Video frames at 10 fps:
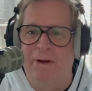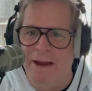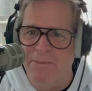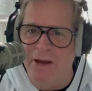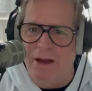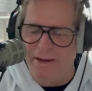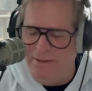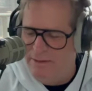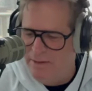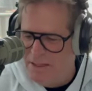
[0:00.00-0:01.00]
I'm gone,
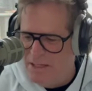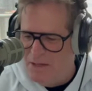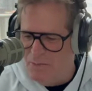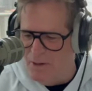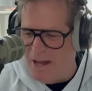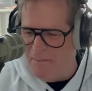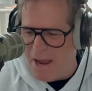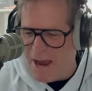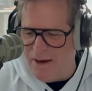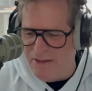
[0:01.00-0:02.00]
when I'm
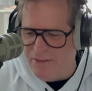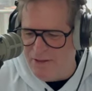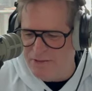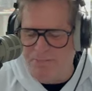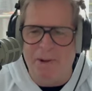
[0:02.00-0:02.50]
out of this